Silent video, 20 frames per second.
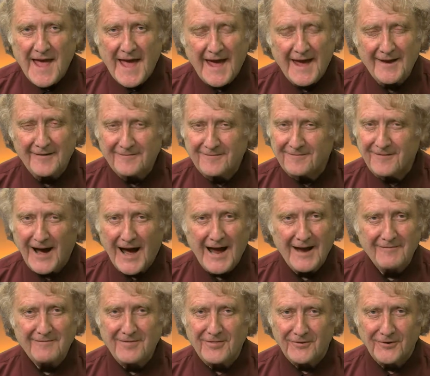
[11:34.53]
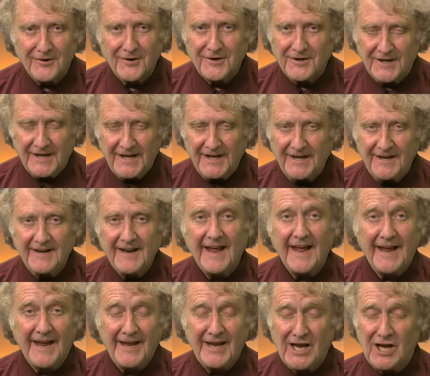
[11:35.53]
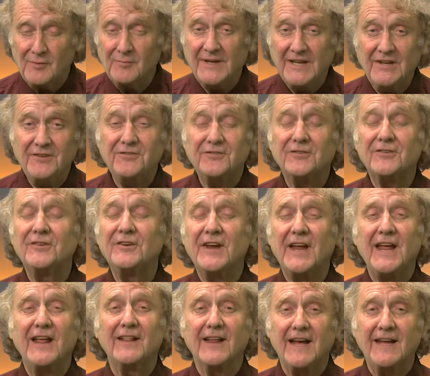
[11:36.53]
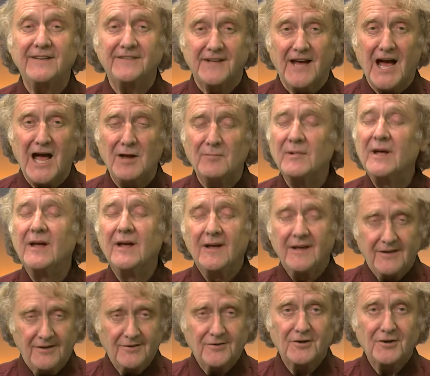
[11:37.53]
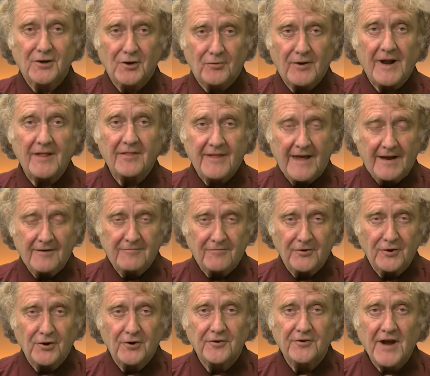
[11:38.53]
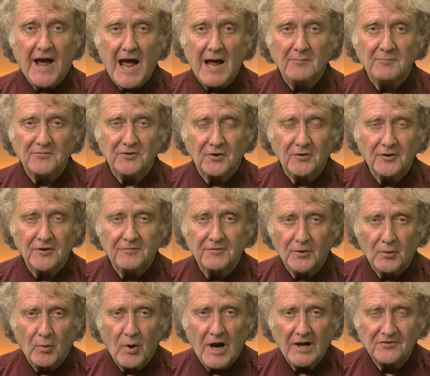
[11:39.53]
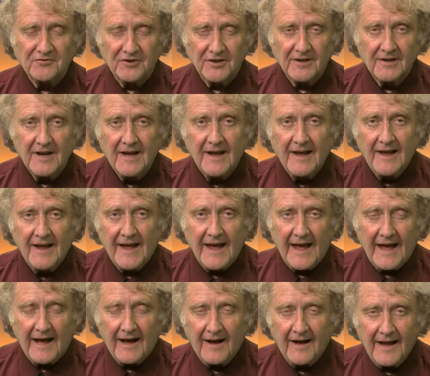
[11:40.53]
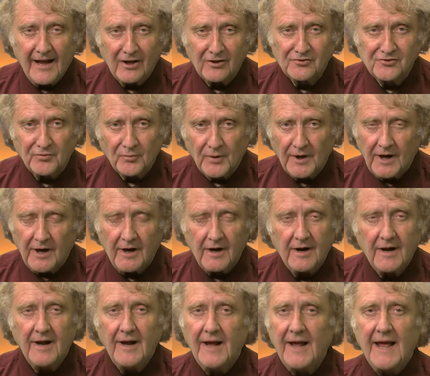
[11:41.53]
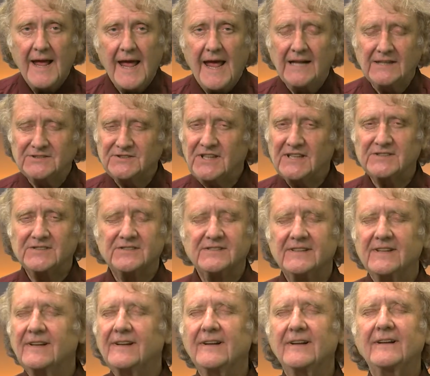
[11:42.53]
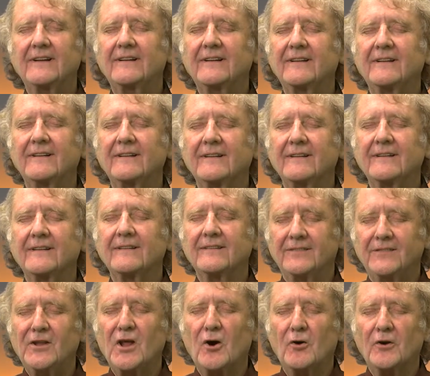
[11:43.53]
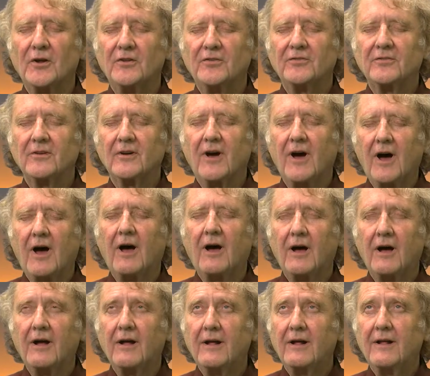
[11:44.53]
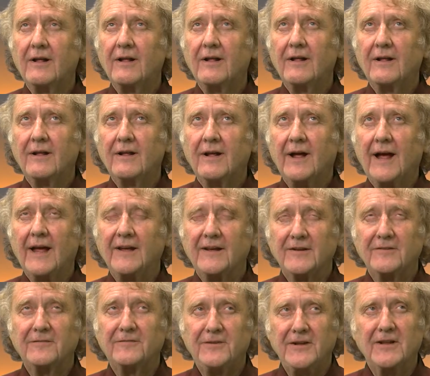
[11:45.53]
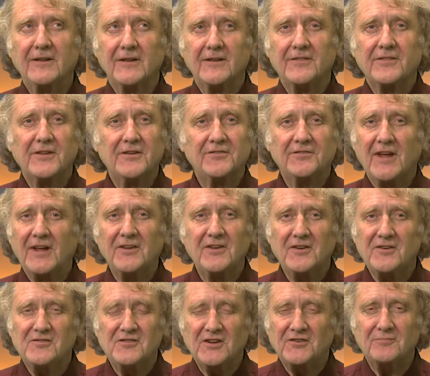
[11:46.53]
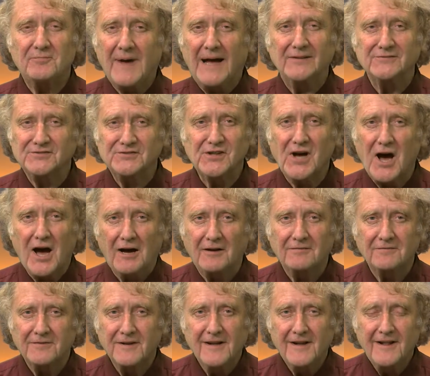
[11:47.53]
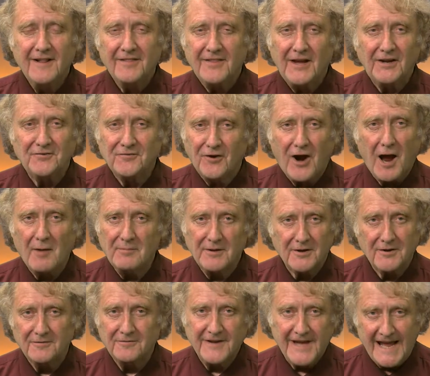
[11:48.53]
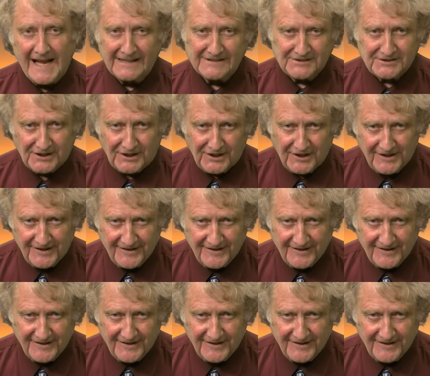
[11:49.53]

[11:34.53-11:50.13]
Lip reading: at 5:13 a.m. Eastern Daylight Time. You can correct that for your time zone if you're watching elsewhere. And just notice, oh, I can feel it. The sun just bounced off that Tropic of Cancer.